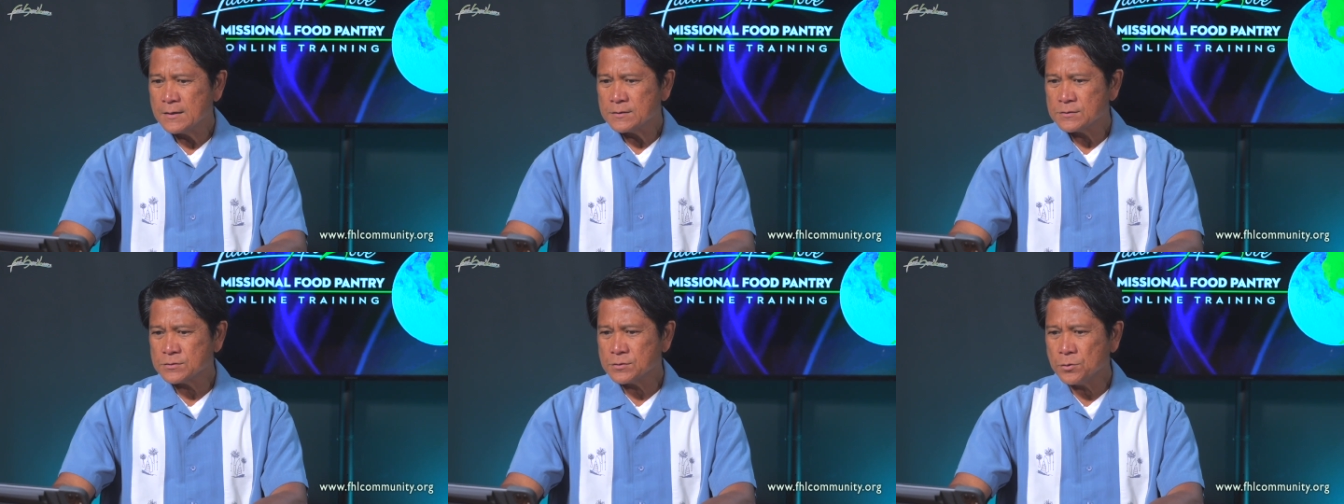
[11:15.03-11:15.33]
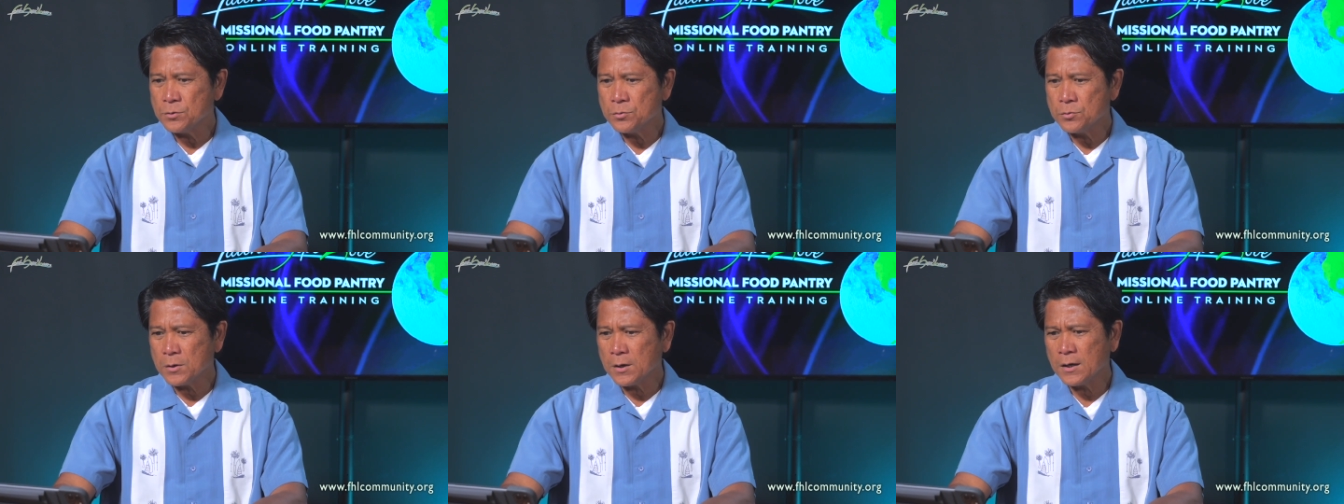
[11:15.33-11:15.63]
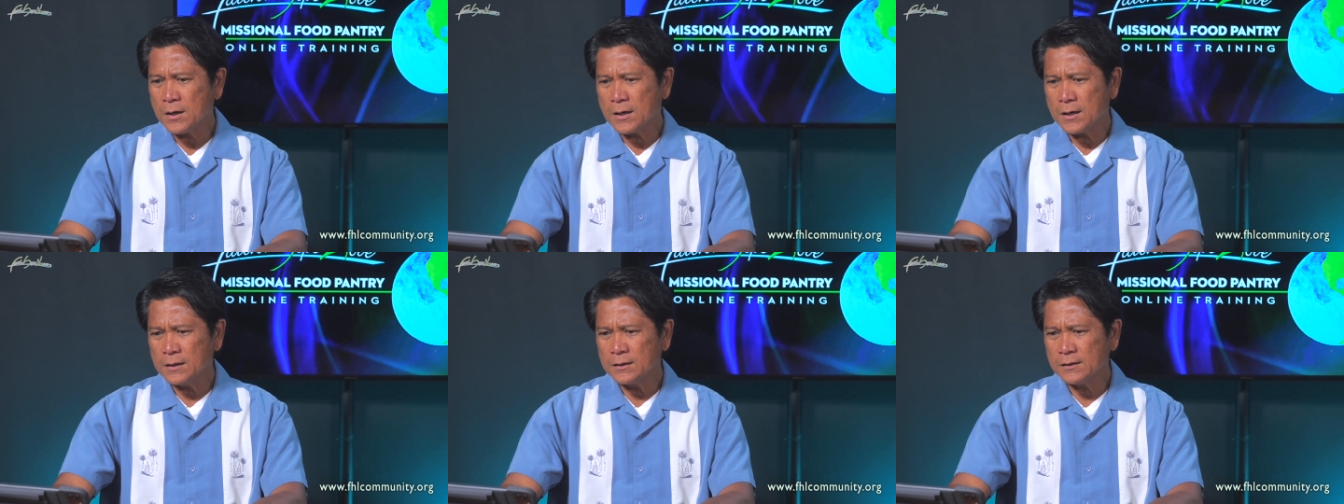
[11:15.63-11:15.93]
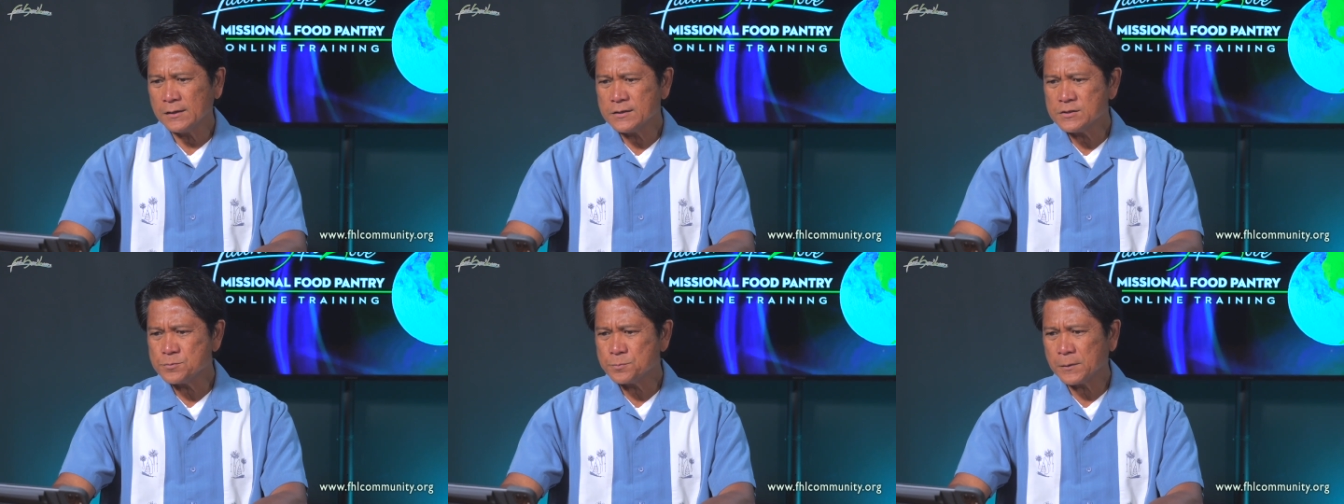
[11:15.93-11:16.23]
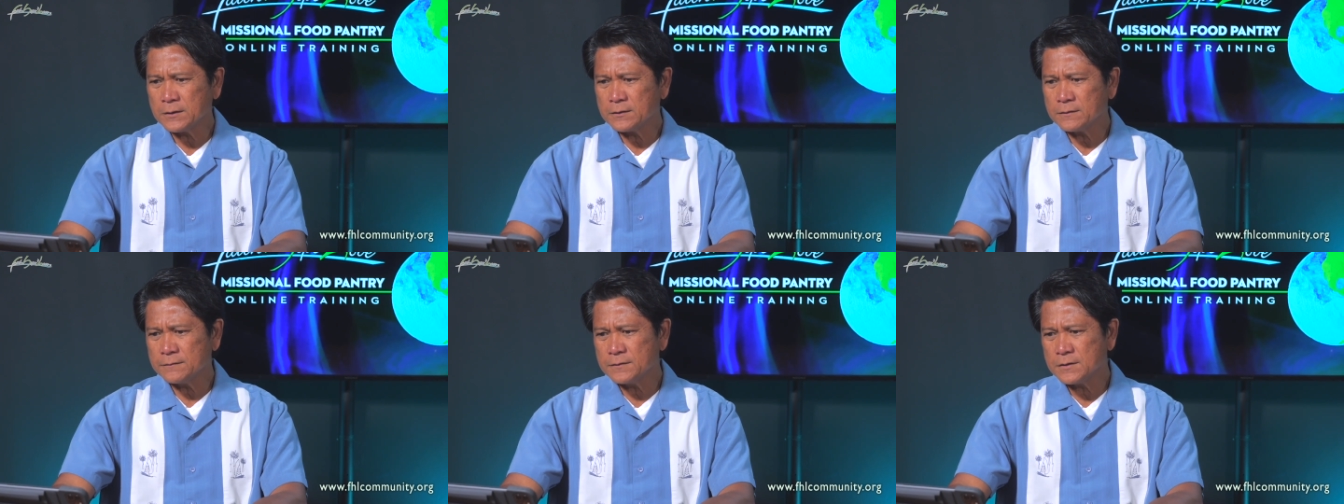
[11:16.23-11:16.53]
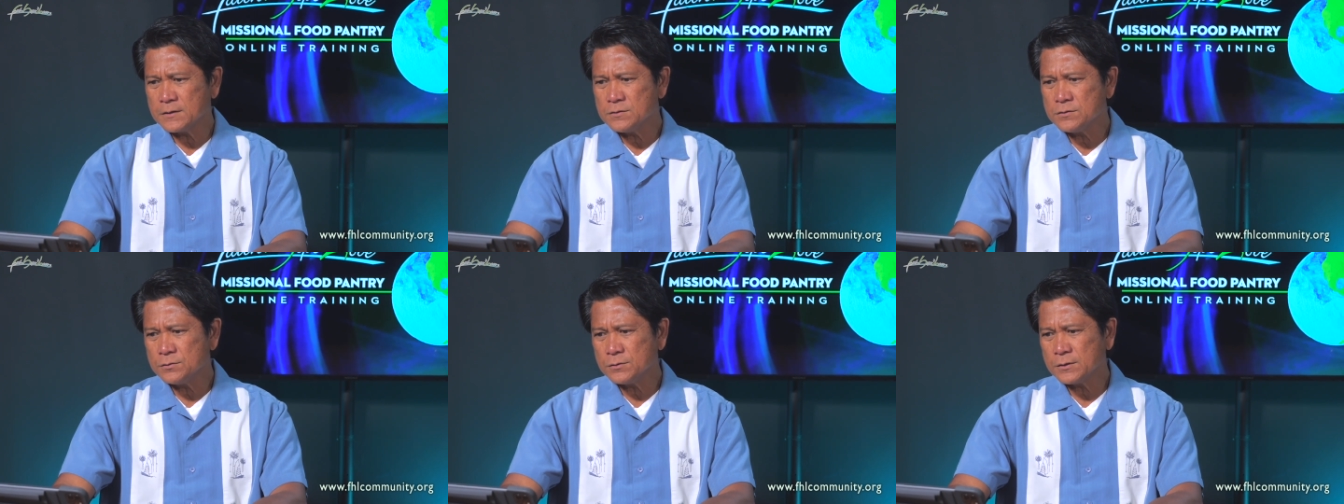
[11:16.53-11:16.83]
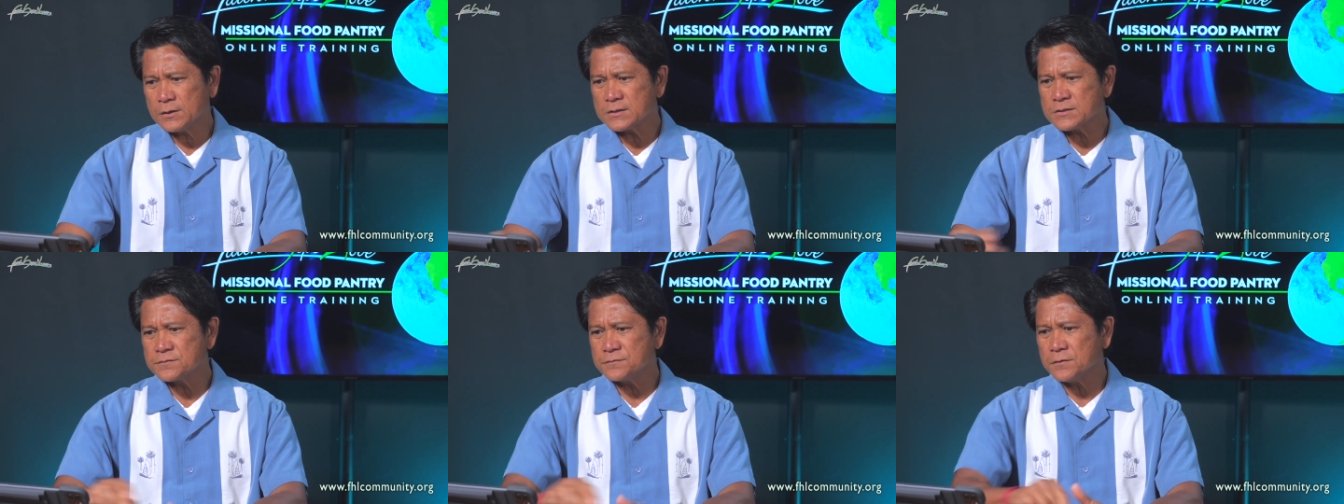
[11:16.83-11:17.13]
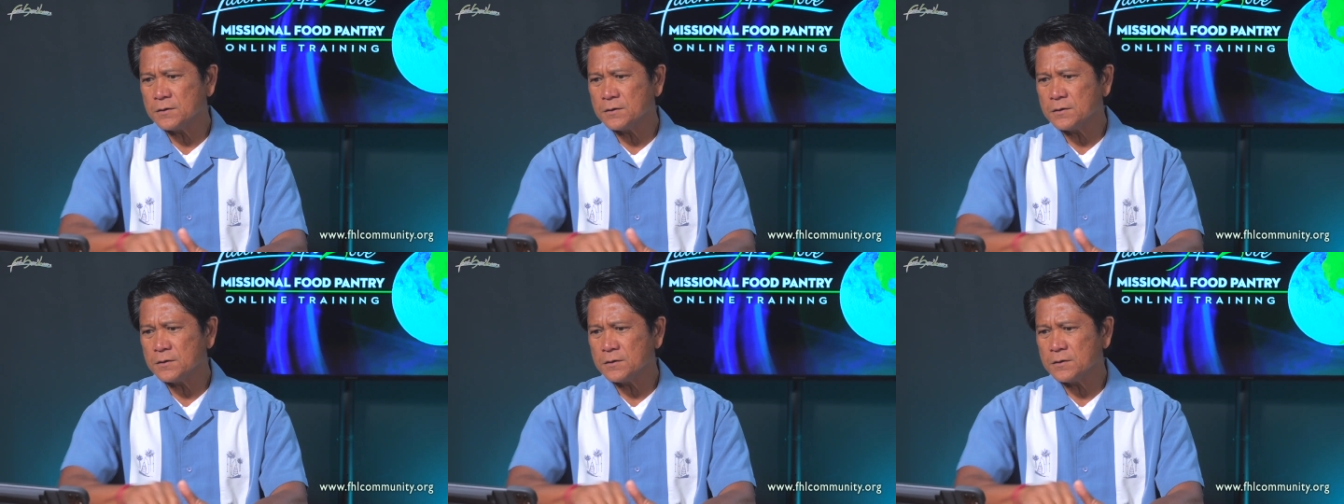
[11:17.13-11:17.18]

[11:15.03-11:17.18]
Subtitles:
So a large part of the U.S.